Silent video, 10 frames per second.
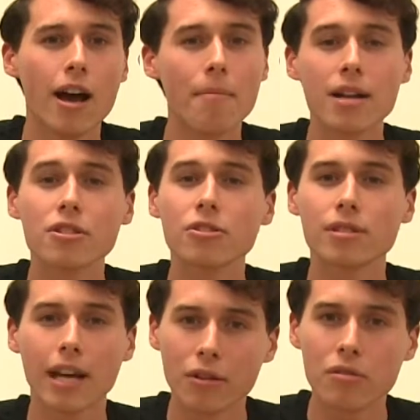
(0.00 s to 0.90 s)
Imagine you're
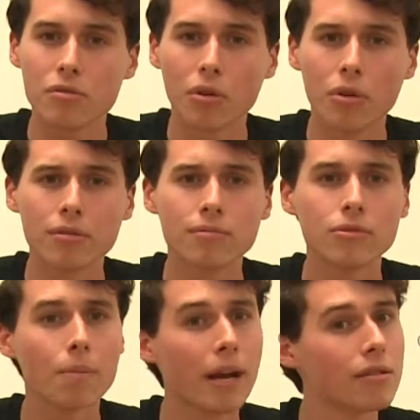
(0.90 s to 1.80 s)
10 years old,
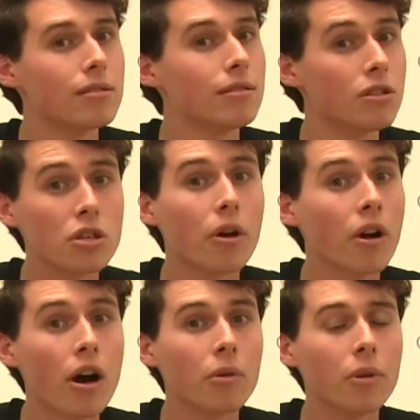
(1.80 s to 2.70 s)
your parents ditch you
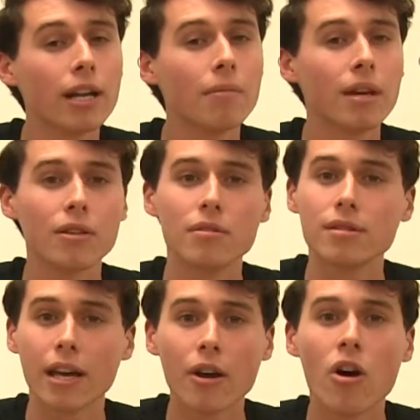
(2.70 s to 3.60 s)
on Halloween and make you
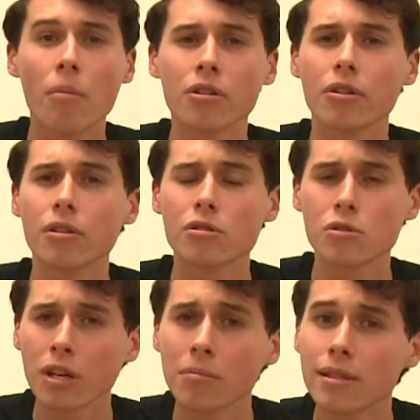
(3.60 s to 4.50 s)
stay home with your
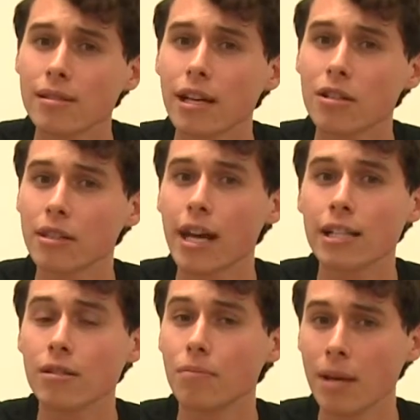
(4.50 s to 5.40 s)
extremely sexually
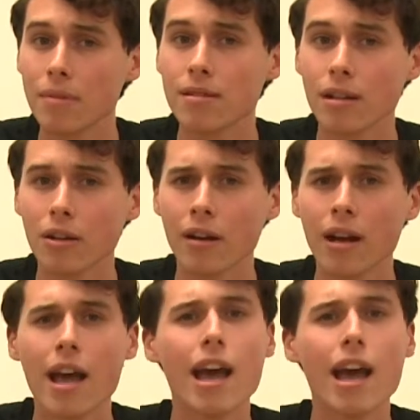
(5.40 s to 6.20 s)
active babysitter,